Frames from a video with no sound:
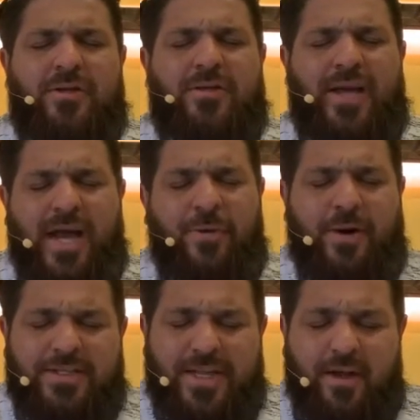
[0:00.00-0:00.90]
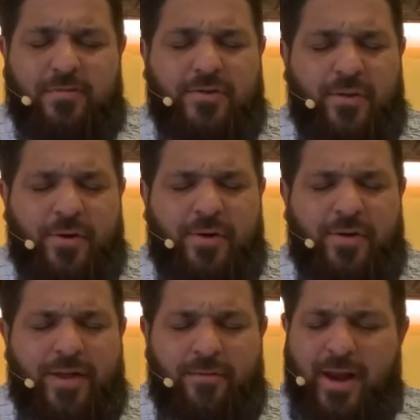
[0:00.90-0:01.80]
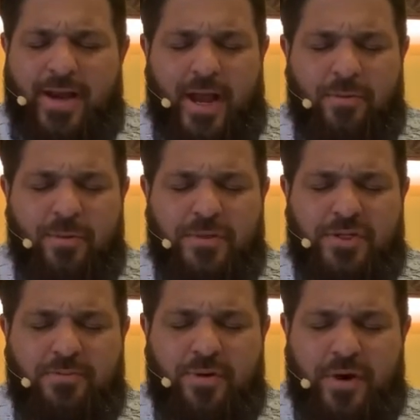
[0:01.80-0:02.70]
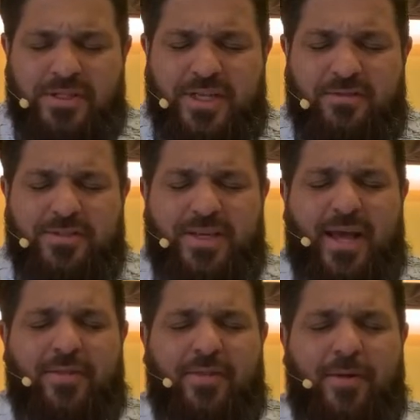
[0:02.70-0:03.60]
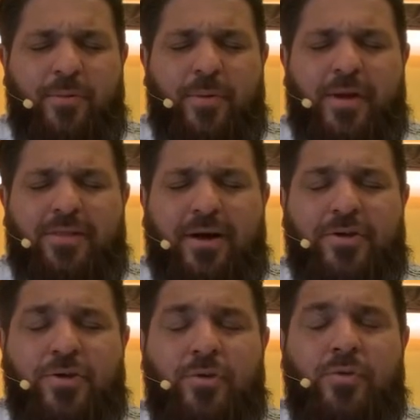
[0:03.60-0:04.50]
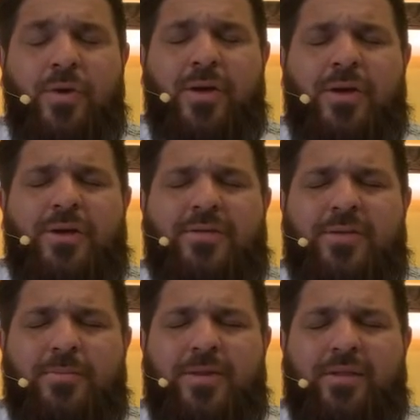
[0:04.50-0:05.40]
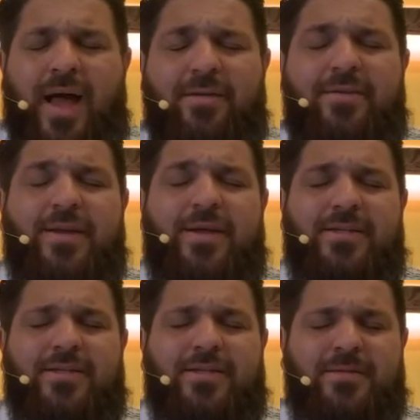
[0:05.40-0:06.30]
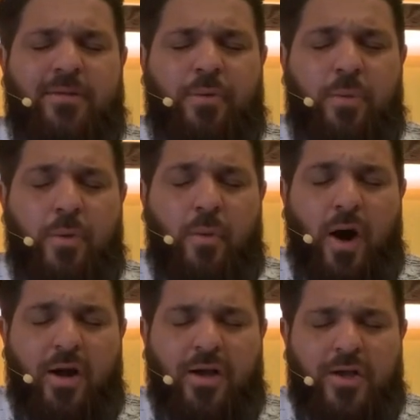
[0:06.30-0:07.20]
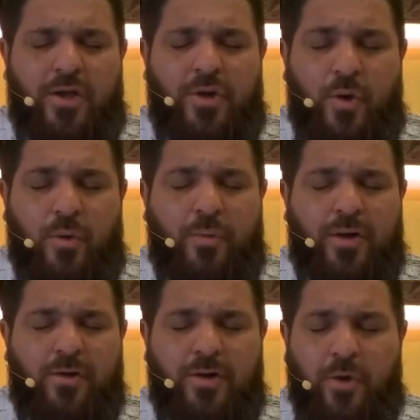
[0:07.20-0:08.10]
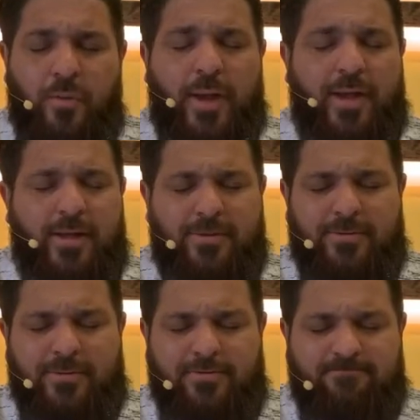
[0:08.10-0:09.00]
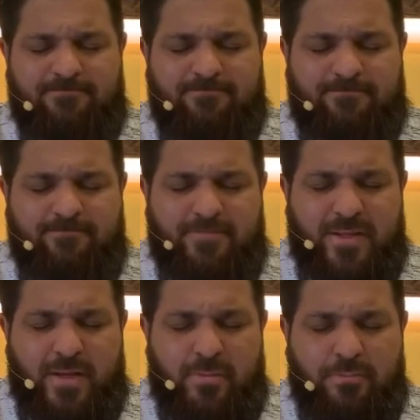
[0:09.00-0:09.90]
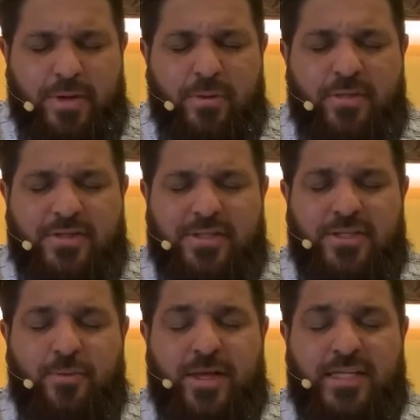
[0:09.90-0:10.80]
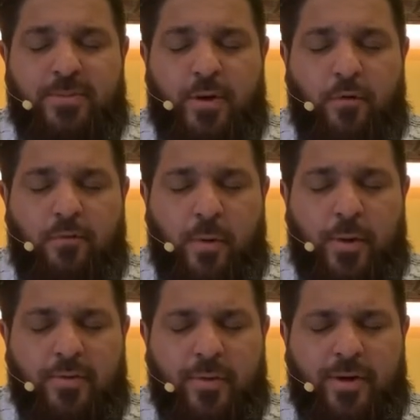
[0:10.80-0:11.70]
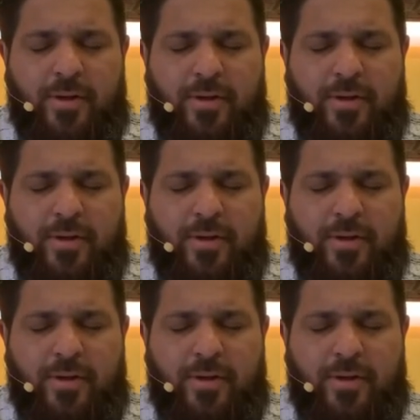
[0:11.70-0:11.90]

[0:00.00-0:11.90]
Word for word: die to ourselves, Lord, that right now we would just put ourselves to death and that we would allow you to be the life in us, that we would walk your will, your way. Be with us this week as we go forward, Lord.